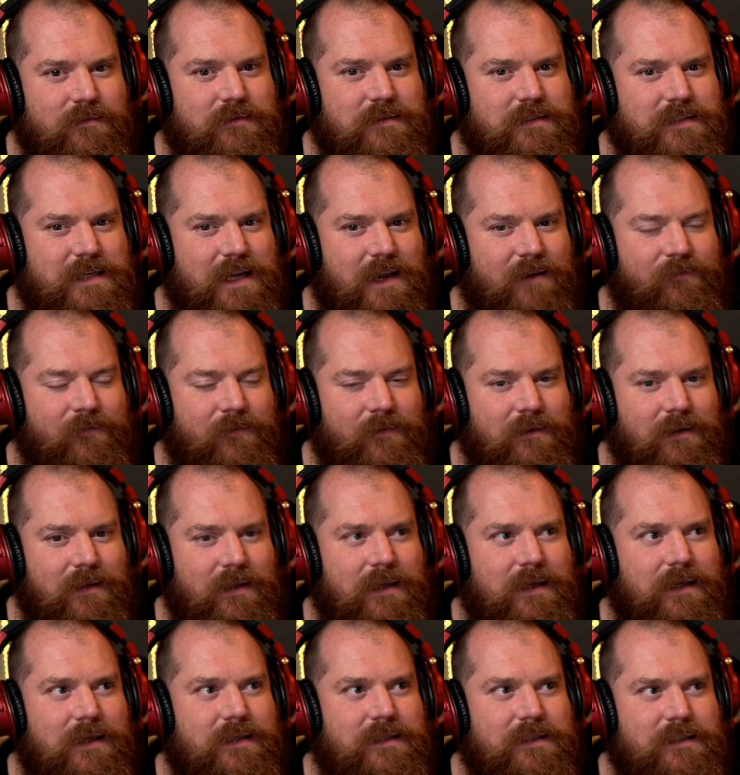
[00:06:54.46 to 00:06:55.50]

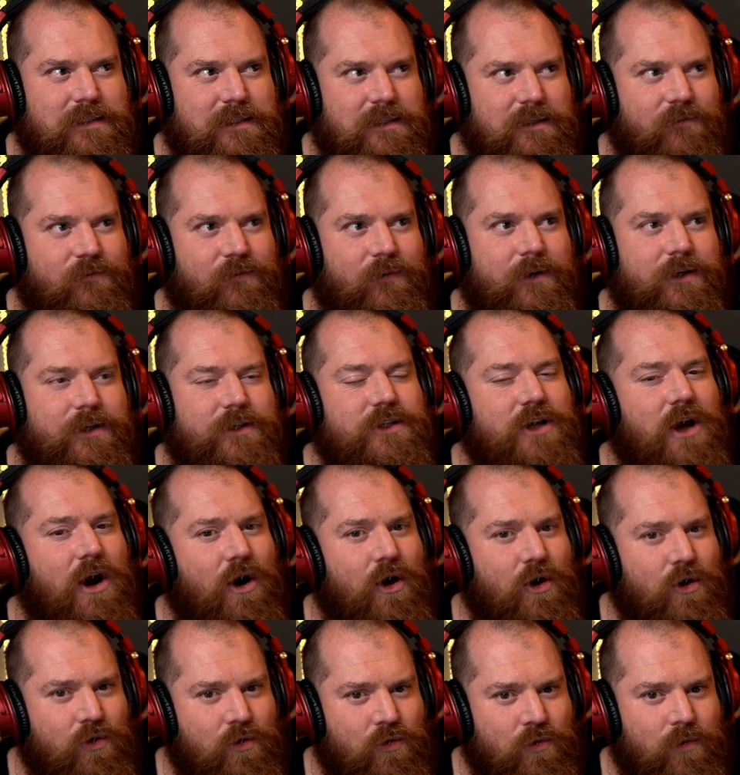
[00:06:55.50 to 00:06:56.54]
definitely different
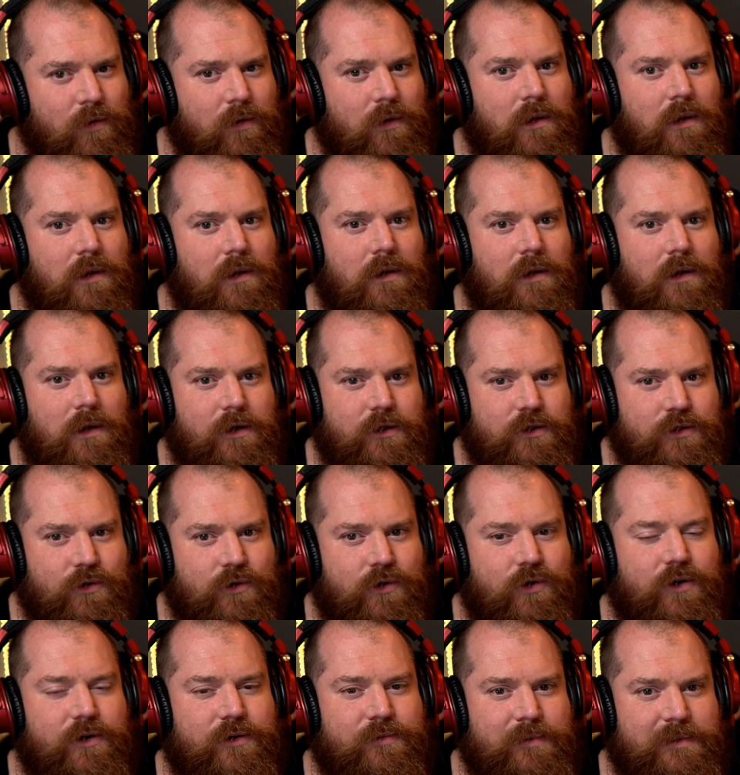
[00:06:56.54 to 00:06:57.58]
tone to a
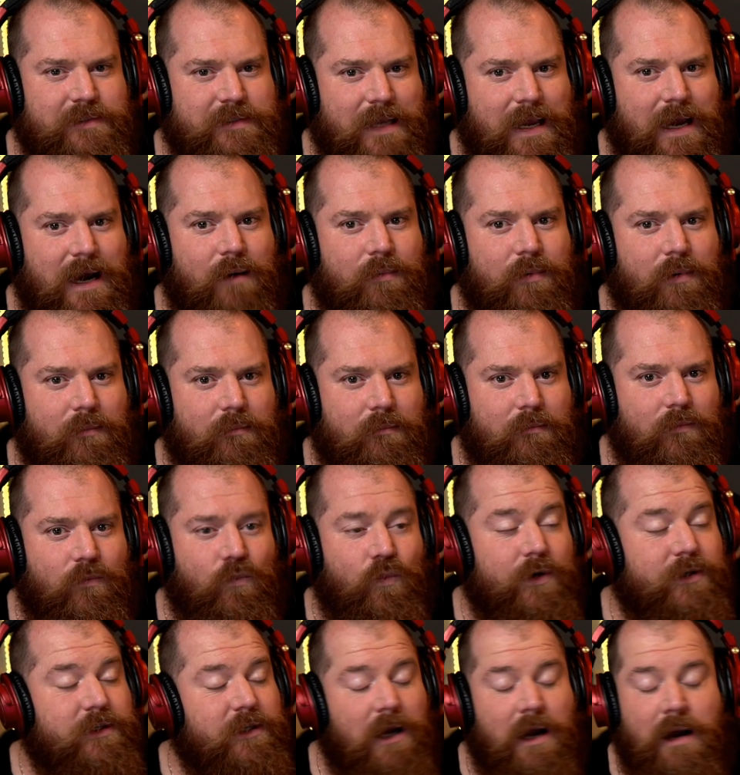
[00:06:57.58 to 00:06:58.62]
Christmas album,
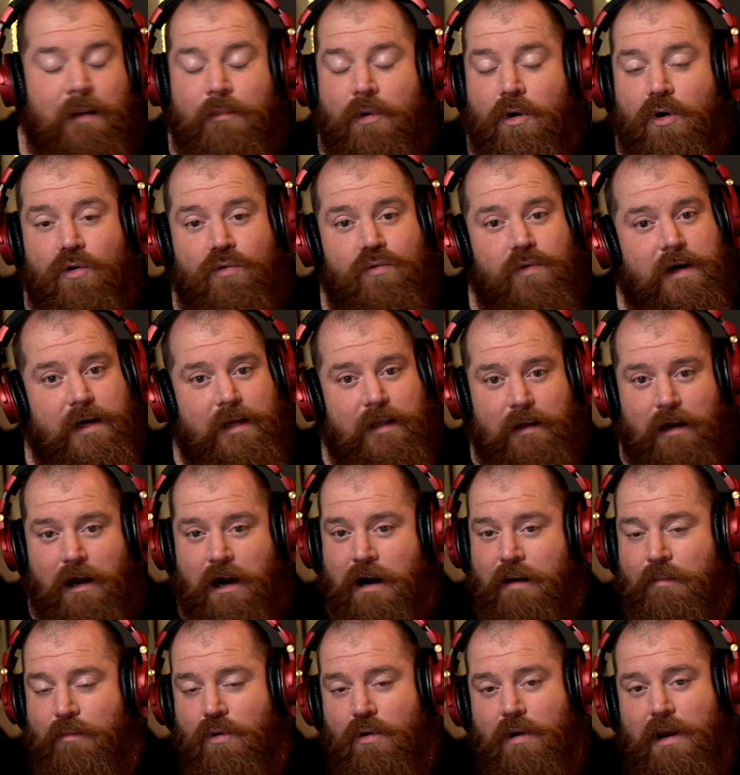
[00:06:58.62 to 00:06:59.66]
which I'm
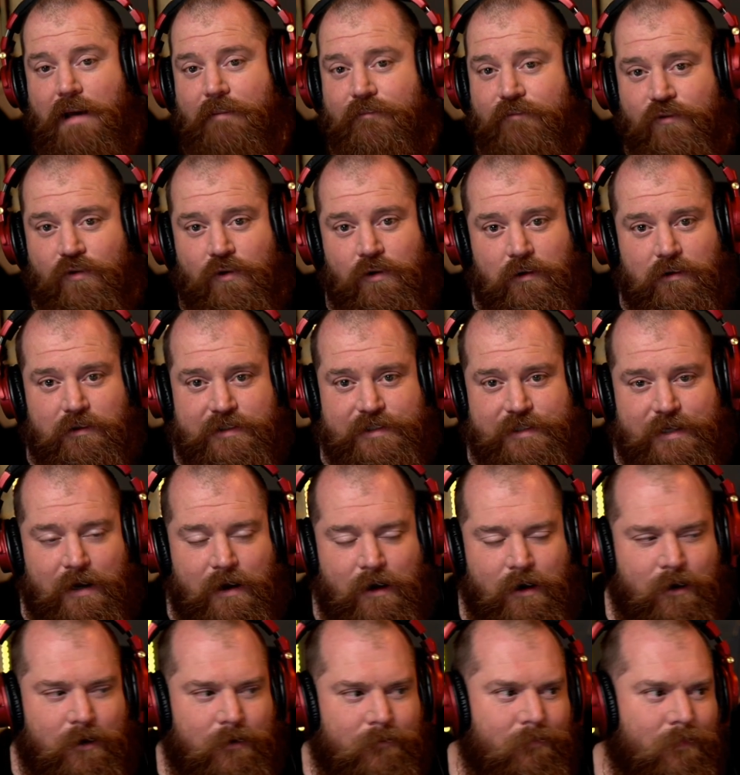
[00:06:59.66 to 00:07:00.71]
all up for.
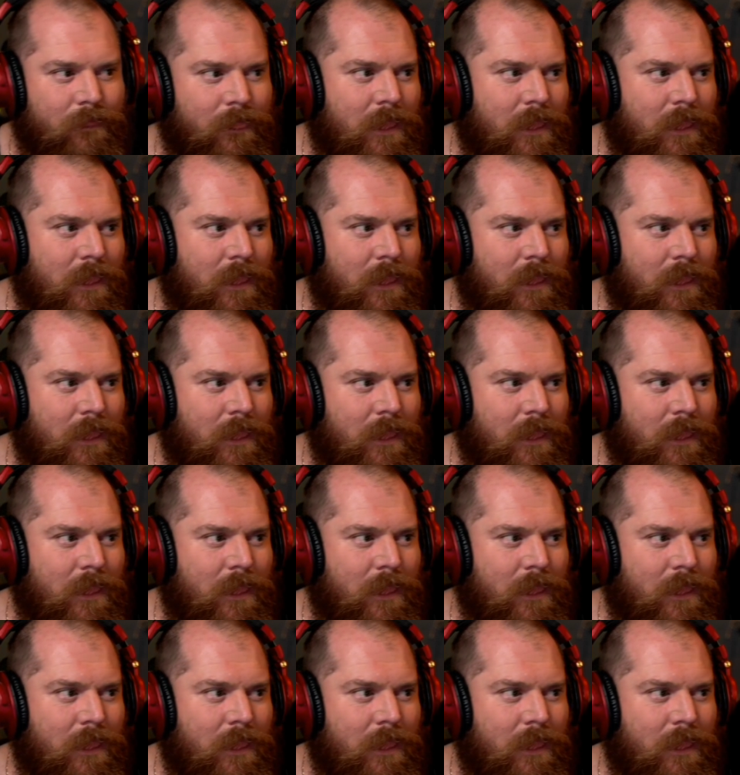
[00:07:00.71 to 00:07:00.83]
So